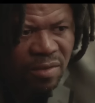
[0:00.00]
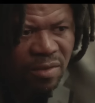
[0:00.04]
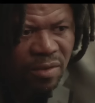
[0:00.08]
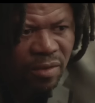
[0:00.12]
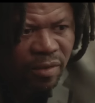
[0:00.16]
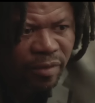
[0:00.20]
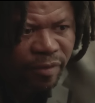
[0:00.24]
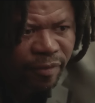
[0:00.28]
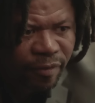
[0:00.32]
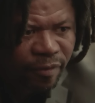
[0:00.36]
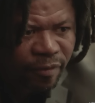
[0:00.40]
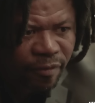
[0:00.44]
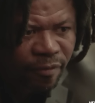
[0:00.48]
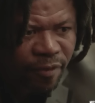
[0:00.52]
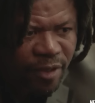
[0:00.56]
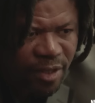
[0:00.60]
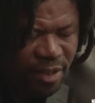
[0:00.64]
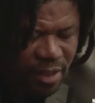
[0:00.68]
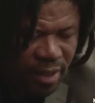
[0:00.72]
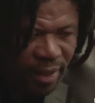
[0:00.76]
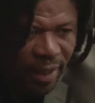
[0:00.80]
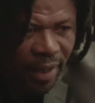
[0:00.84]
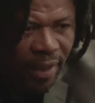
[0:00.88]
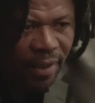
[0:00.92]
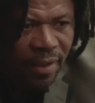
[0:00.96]

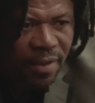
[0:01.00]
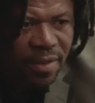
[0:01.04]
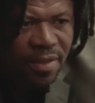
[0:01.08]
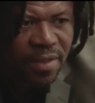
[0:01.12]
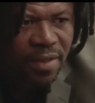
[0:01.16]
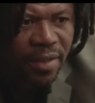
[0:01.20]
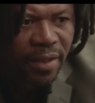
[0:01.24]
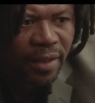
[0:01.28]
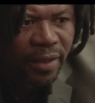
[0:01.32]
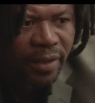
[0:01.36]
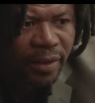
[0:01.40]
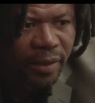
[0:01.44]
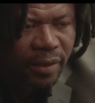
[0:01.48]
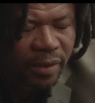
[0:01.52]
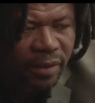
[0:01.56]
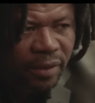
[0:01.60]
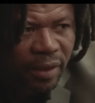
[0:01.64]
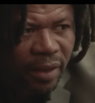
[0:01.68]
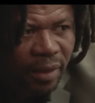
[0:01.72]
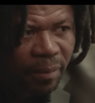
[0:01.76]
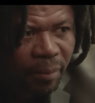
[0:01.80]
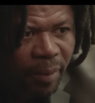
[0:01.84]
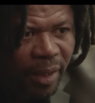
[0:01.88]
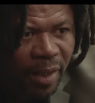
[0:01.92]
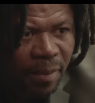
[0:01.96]
revealing too much
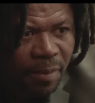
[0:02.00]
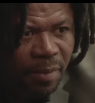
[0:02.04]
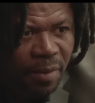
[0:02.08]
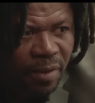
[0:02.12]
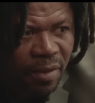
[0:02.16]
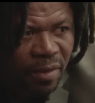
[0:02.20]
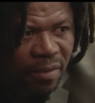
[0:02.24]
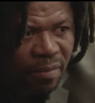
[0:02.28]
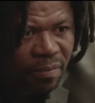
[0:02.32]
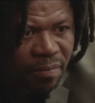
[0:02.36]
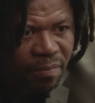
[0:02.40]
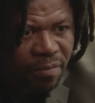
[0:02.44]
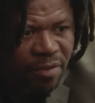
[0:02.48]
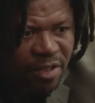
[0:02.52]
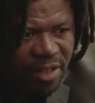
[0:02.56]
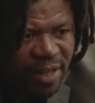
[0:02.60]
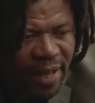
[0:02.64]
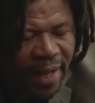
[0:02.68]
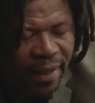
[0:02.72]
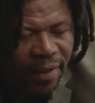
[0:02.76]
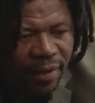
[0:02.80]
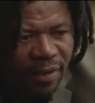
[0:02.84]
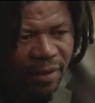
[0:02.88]
there, there, there, there